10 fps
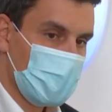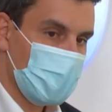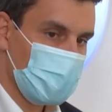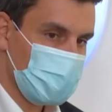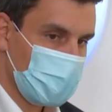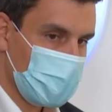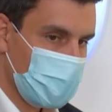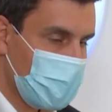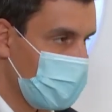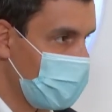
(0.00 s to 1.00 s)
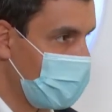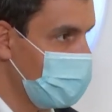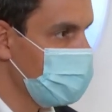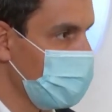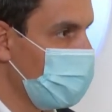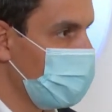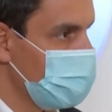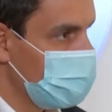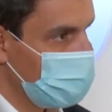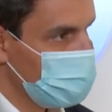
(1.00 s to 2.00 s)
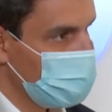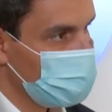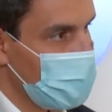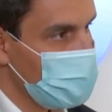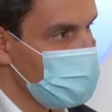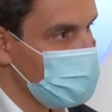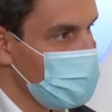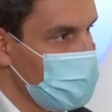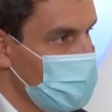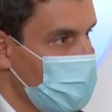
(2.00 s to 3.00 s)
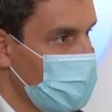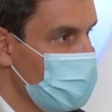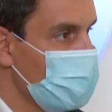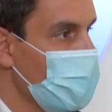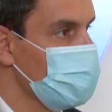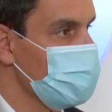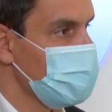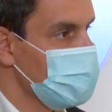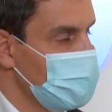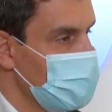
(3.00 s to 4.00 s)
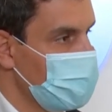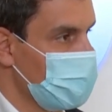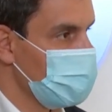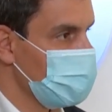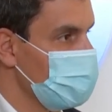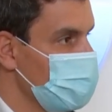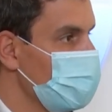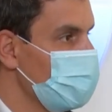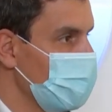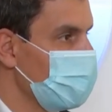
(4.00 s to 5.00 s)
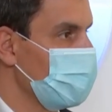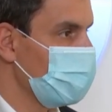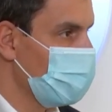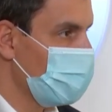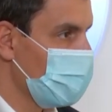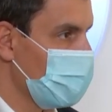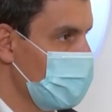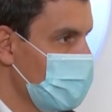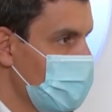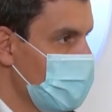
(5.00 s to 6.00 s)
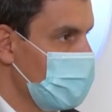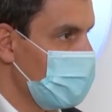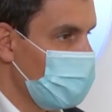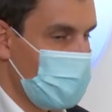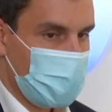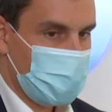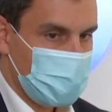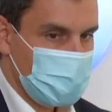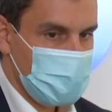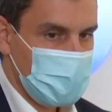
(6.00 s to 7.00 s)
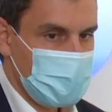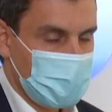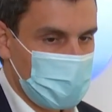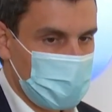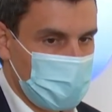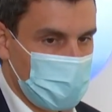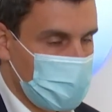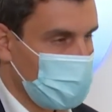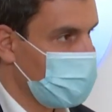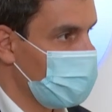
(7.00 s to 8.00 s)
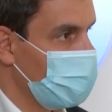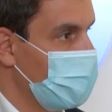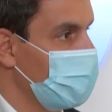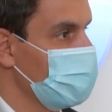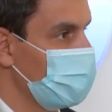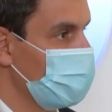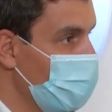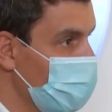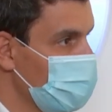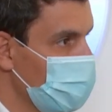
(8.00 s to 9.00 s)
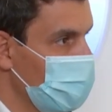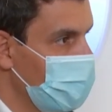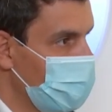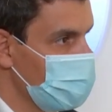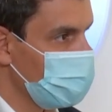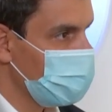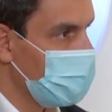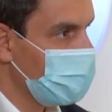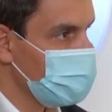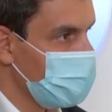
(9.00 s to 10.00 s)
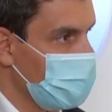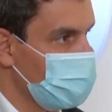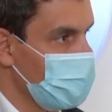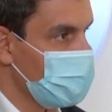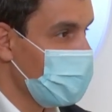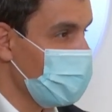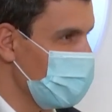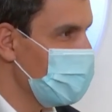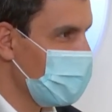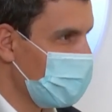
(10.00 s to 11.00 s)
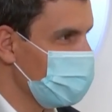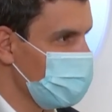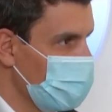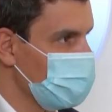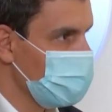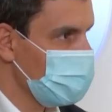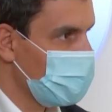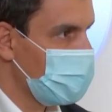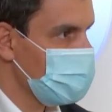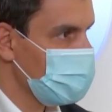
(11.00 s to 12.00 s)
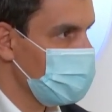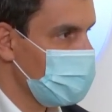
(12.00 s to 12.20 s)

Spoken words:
You're talking about an intercontinental range with most of the city pairs that you could be looking for. With 5,650 nautical miles or more than 12 hours of flying time, that really covers most of the space.